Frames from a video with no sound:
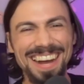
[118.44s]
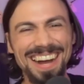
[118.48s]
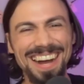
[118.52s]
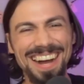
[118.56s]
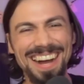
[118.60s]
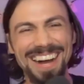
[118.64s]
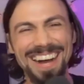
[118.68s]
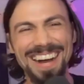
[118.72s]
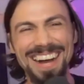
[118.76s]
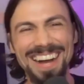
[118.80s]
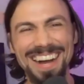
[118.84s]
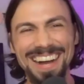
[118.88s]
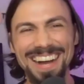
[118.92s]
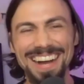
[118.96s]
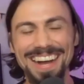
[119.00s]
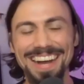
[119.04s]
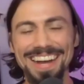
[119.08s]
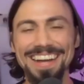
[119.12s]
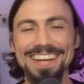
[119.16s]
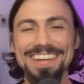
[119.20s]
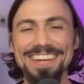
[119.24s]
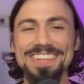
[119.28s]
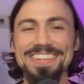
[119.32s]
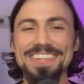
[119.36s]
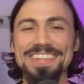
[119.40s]
uh,
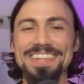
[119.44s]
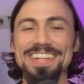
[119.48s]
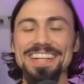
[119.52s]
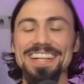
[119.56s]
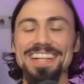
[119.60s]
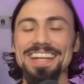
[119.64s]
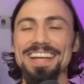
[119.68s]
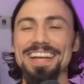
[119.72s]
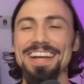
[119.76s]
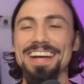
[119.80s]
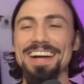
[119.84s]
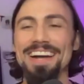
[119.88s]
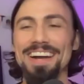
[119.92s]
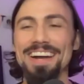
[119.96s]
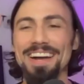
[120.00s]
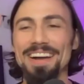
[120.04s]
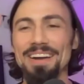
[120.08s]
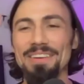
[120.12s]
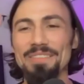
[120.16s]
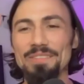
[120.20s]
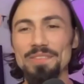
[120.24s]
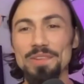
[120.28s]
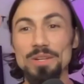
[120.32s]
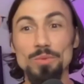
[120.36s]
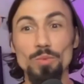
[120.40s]

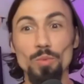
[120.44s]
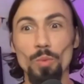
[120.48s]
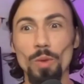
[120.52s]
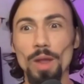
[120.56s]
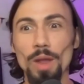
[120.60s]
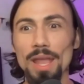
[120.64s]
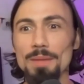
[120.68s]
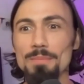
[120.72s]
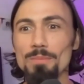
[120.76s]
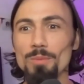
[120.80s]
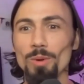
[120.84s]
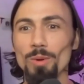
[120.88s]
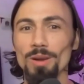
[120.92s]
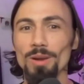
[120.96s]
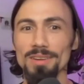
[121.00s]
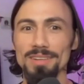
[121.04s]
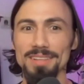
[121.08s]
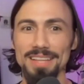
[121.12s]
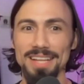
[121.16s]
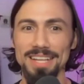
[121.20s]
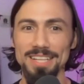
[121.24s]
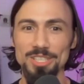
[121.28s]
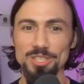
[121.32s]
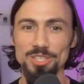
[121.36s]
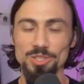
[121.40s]
um, there's way more to
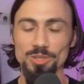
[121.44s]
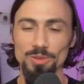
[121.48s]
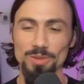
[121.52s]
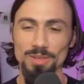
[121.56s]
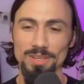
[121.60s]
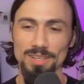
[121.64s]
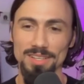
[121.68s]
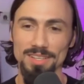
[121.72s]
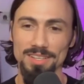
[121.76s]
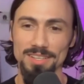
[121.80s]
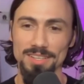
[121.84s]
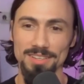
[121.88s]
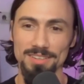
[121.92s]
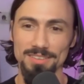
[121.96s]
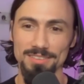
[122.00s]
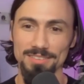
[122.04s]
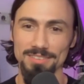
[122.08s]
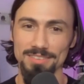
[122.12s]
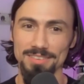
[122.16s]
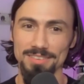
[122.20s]
that story though.